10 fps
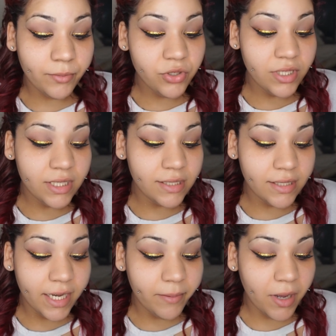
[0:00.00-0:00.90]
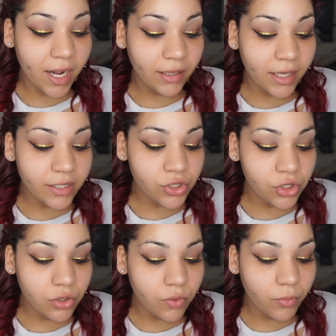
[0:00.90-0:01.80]
using the same eyelash
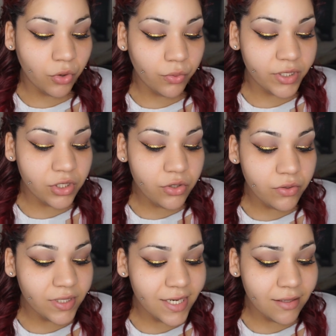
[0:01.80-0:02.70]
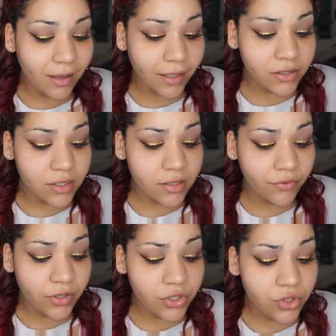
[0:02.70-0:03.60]
glue I'm always using that I just
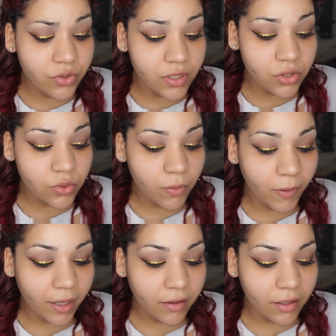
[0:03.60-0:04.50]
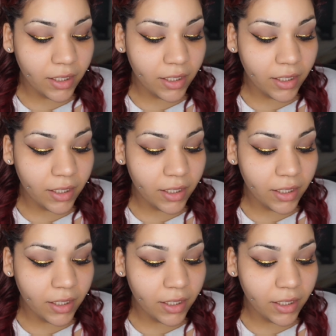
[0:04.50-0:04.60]
finished using to apply the